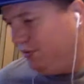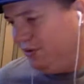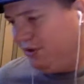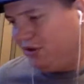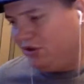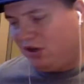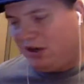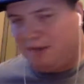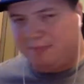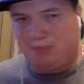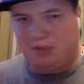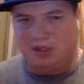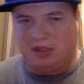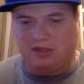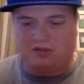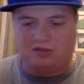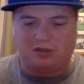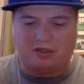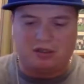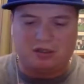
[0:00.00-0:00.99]
the top
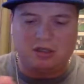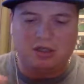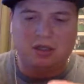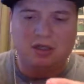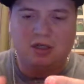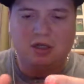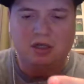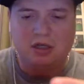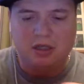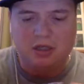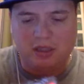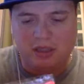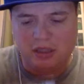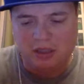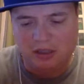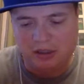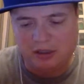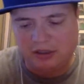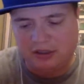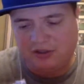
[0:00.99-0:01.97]
players are.
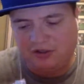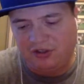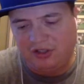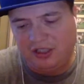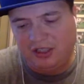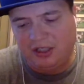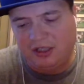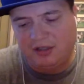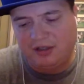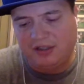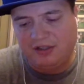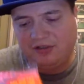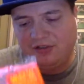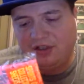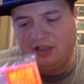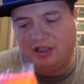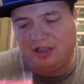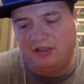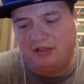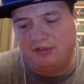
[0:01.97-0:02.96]
Let's see here.
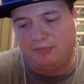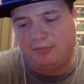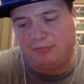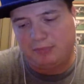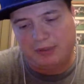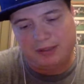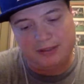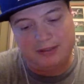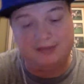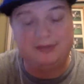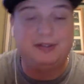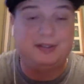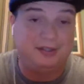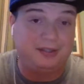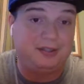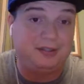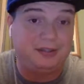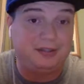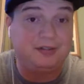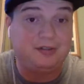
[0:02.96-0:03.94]
This is going
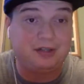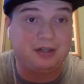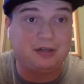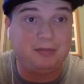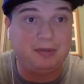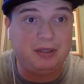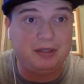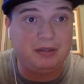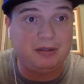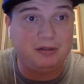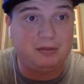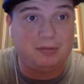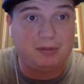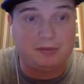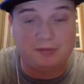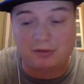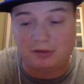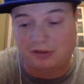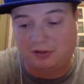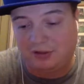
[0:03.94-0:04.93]
to be a little
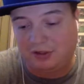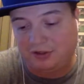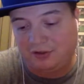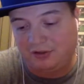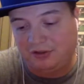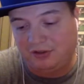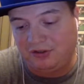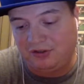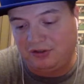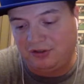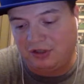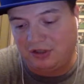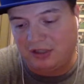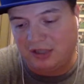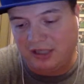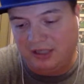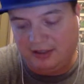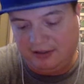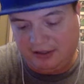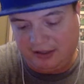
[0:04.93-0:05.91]
bit worse, because this is a
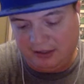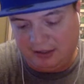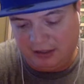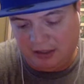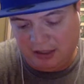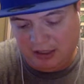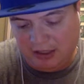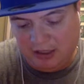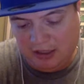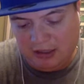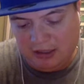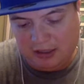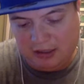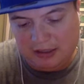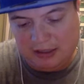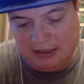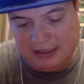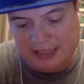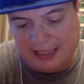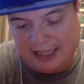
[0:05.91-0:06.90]

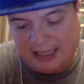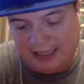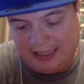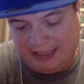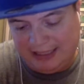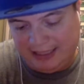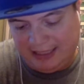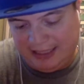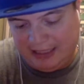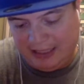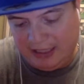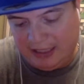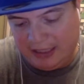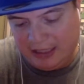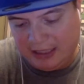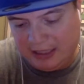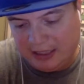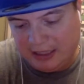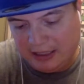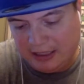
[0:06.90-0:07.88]
1990
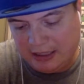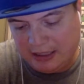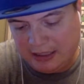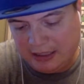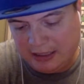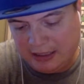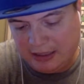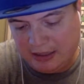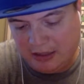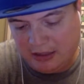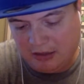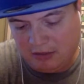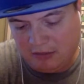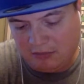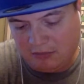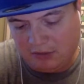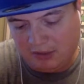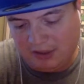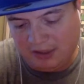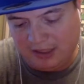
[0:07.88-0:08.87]

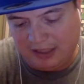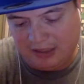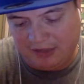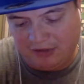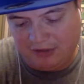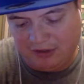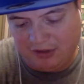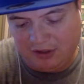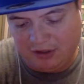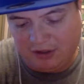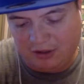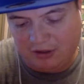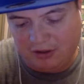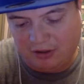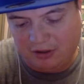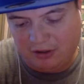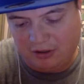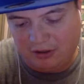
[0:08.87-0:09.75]
1,000-yard